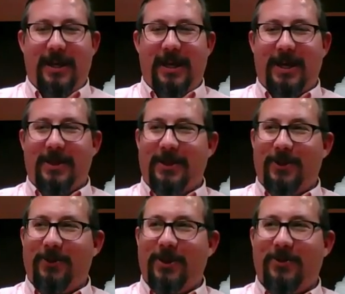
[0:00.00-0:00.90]
And the
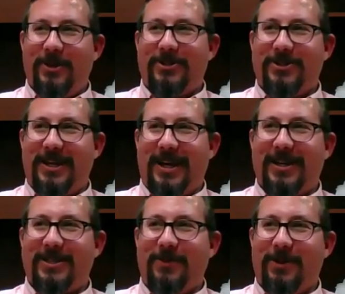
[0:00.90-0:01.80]
only questions they
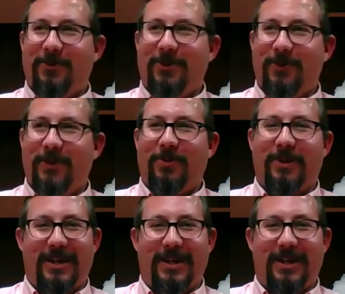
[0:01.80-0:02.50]
asked me were replay.